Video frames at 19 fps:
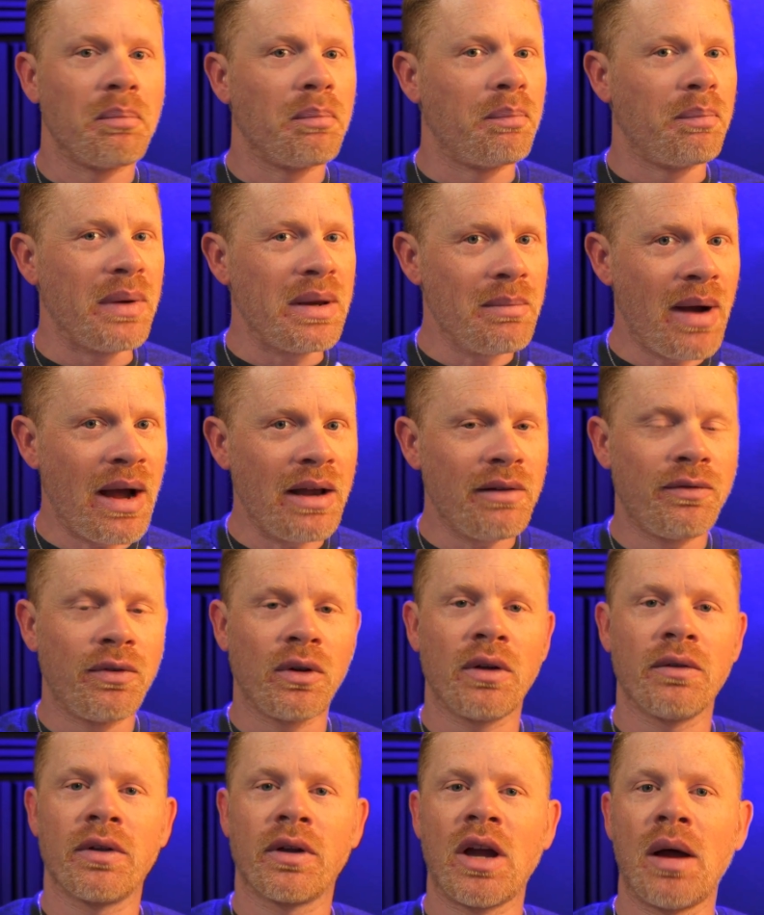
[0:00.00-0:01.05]
Be mindful
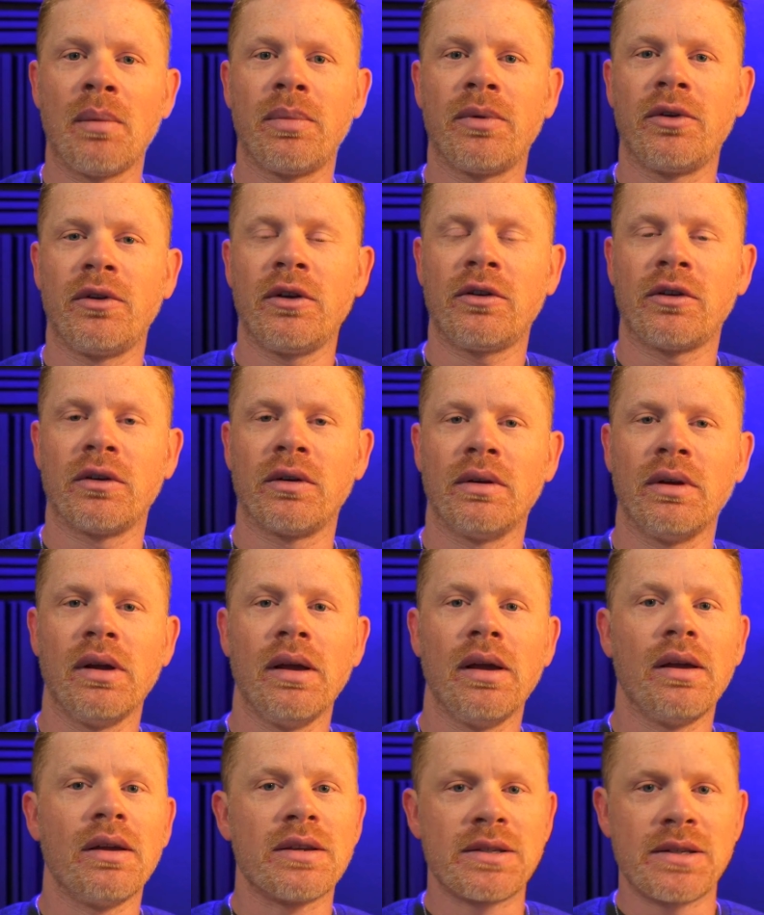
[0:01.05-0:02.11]
of the composition,
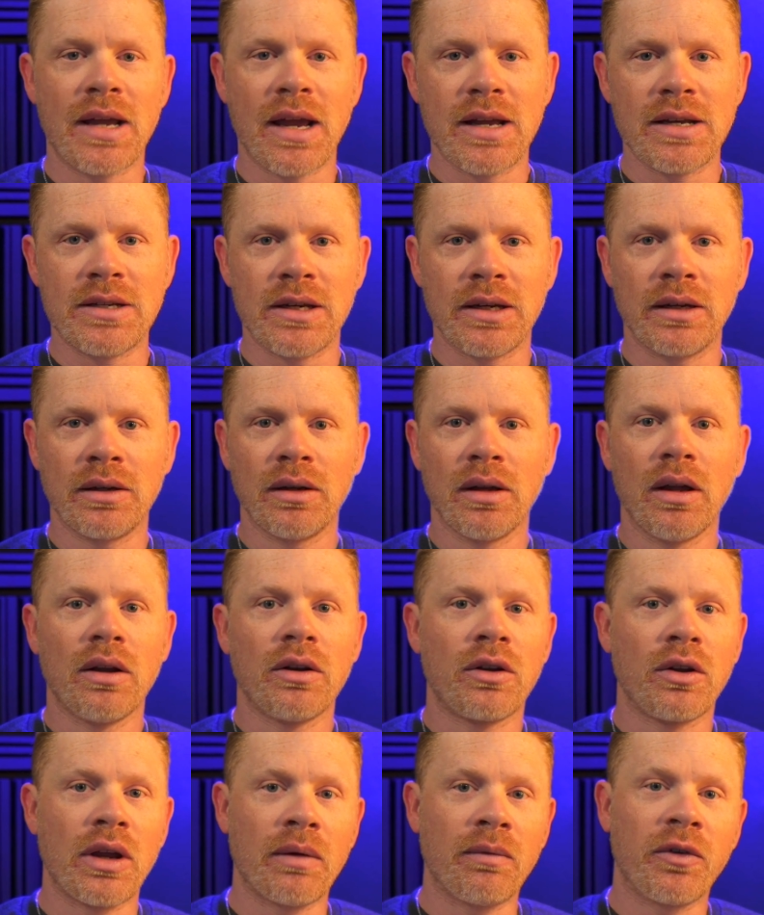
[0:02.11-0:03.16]
staging
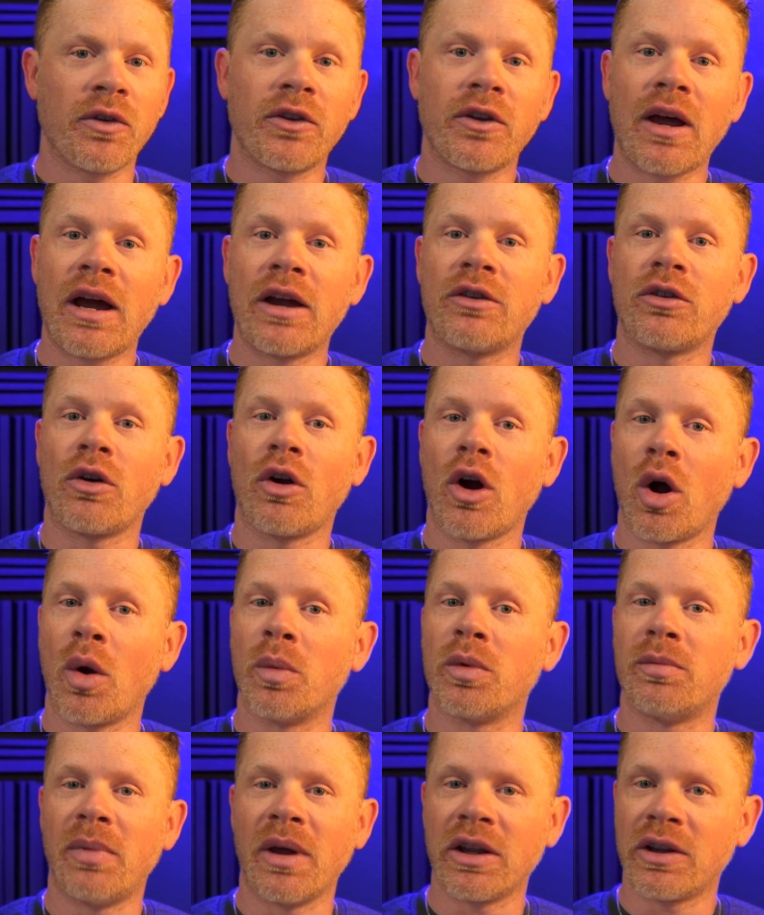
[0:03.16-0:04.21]
to emphasize your home's
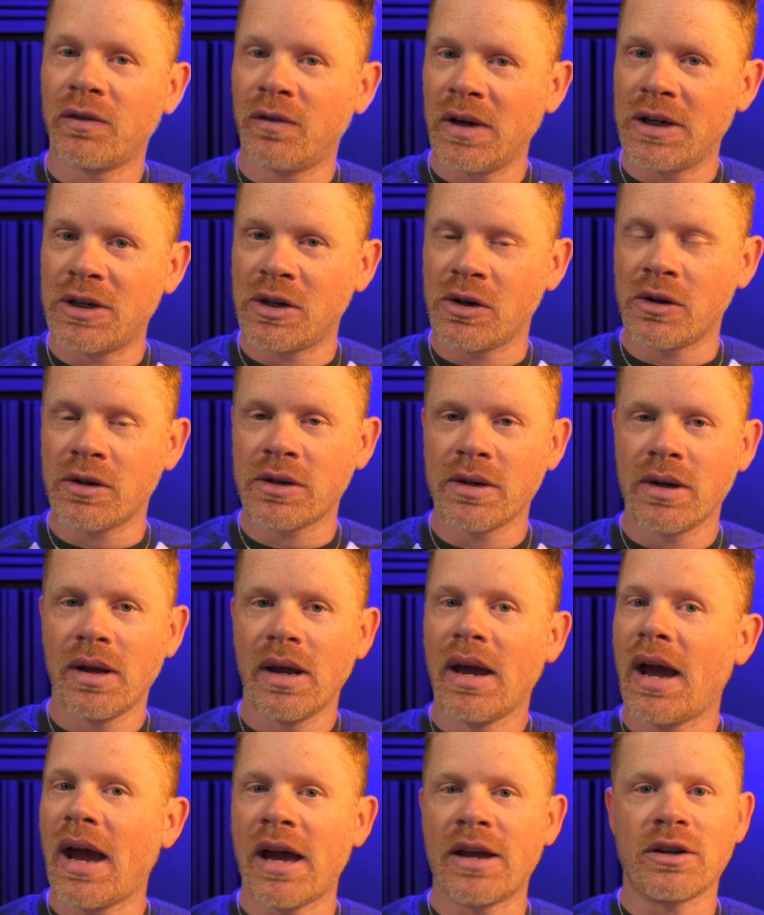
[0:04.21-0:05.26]
best features.
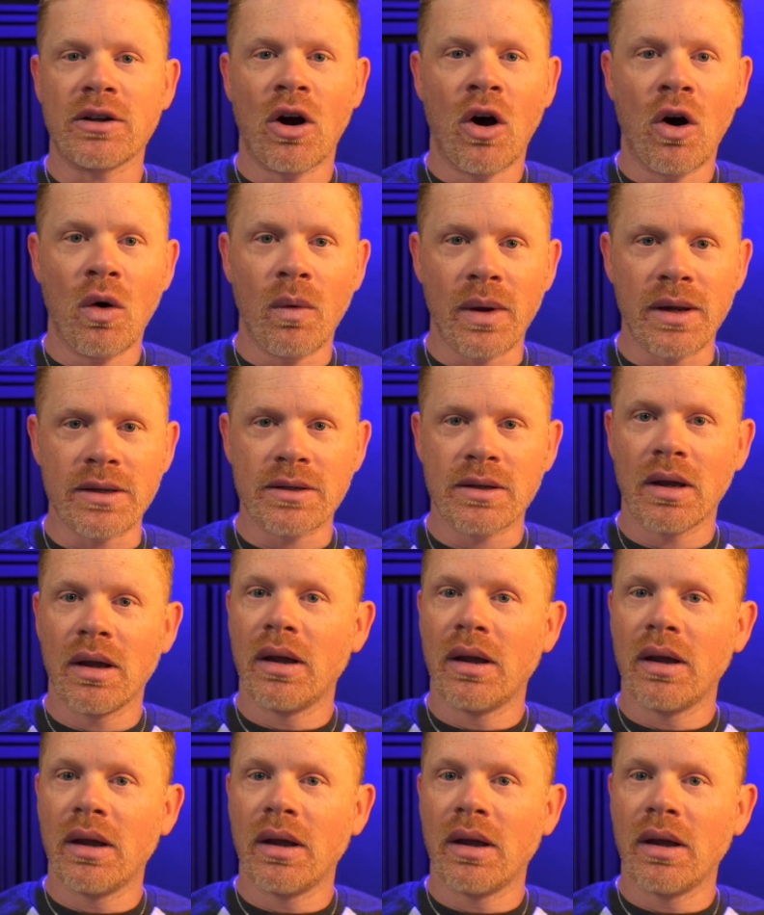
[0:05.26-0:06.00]
As always,